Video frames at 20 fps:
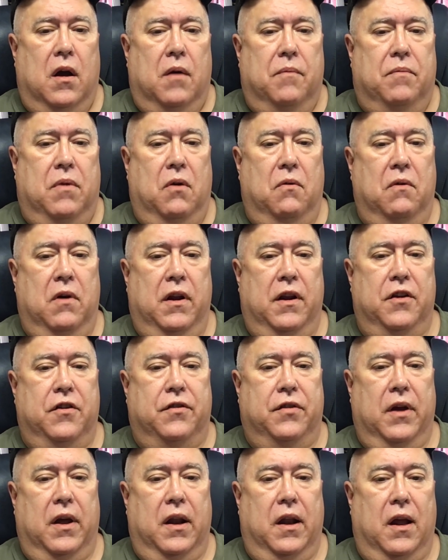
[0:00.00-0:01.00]
But when it's
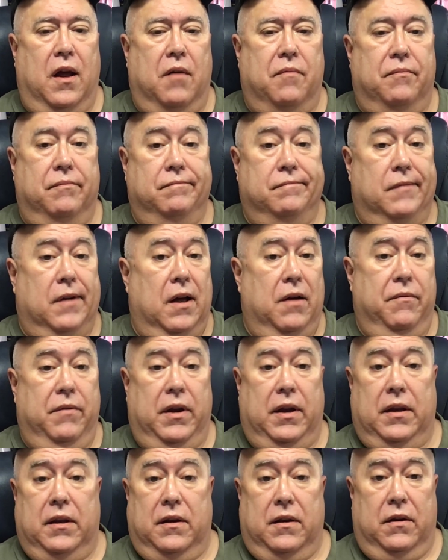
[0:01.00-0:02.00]
set up, I
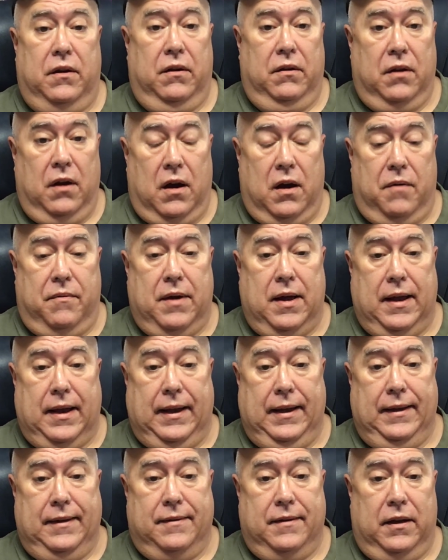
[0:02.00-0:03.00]
mean, you talk about
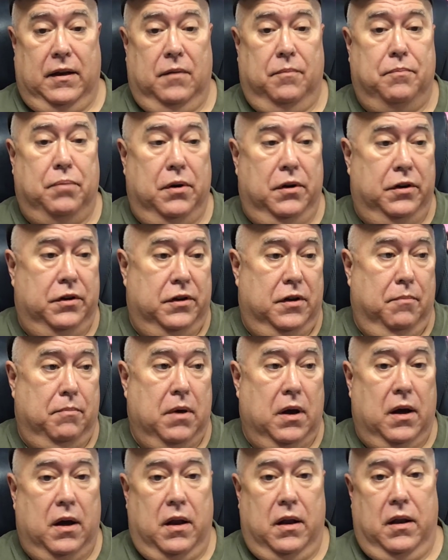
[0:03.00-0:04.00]
easy. Push the
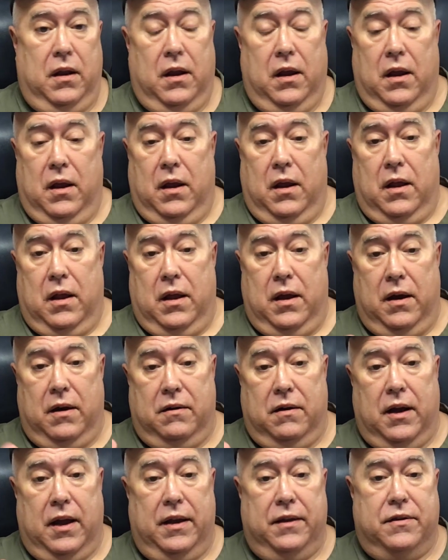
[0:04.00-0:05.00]
button, it
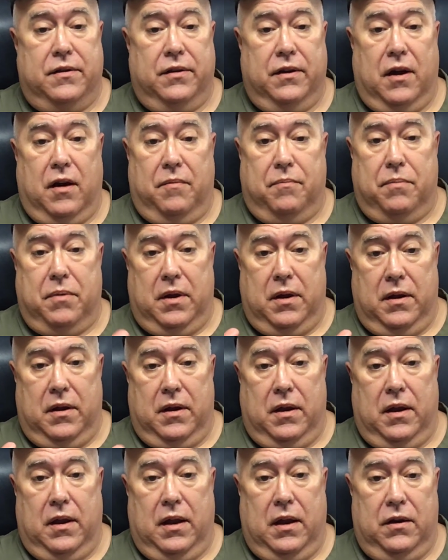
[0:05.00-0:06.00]
lights up,
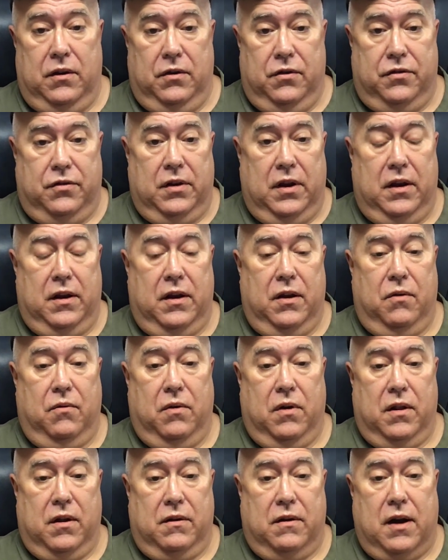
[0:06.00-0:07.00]
and you send it
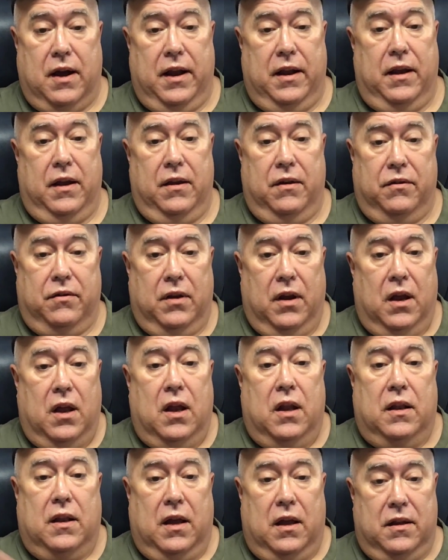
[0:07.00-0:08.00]
where the light is.
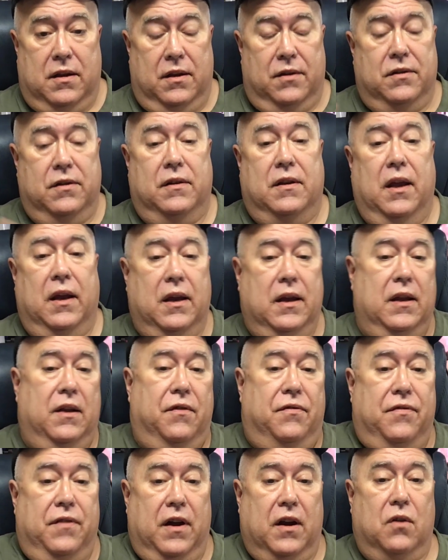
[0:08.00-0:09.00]
Now, it doesn't take into
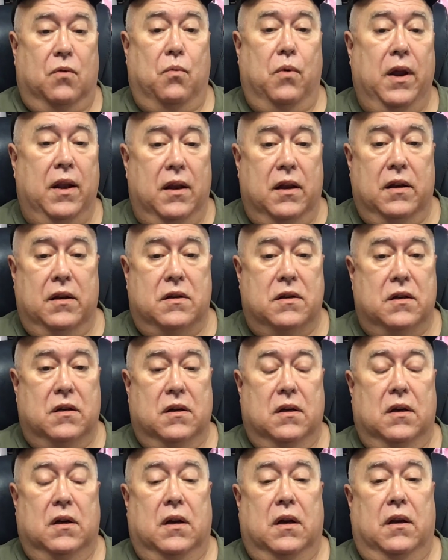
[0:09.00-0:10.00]
effect windage.
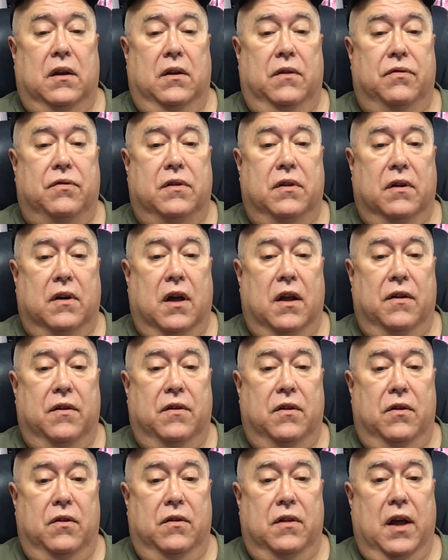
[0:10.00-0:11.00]
You've still got to
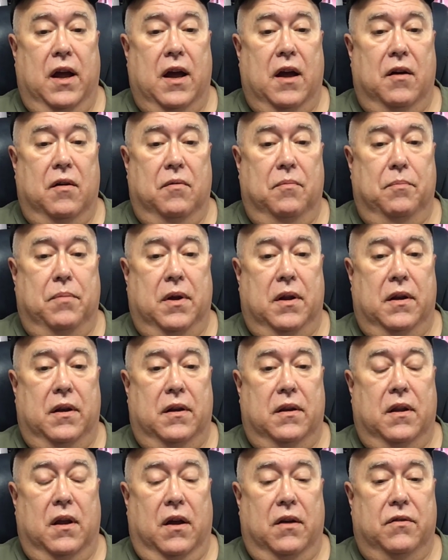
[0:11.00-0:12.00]
do that, but
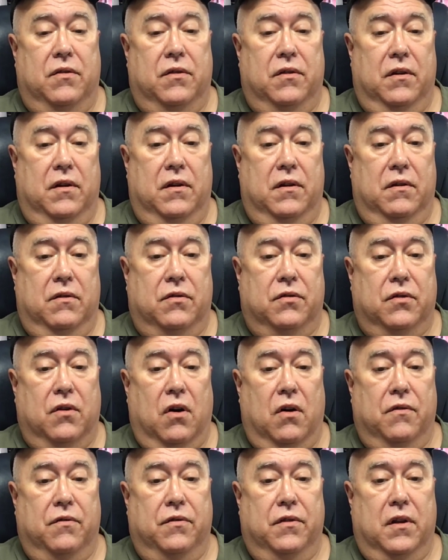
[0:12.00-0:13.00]
it does
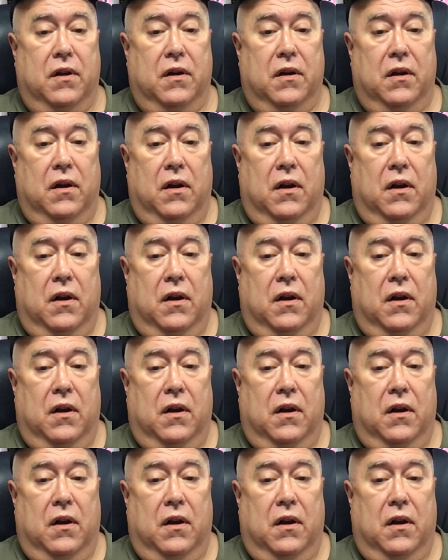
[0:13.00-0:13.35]
solve the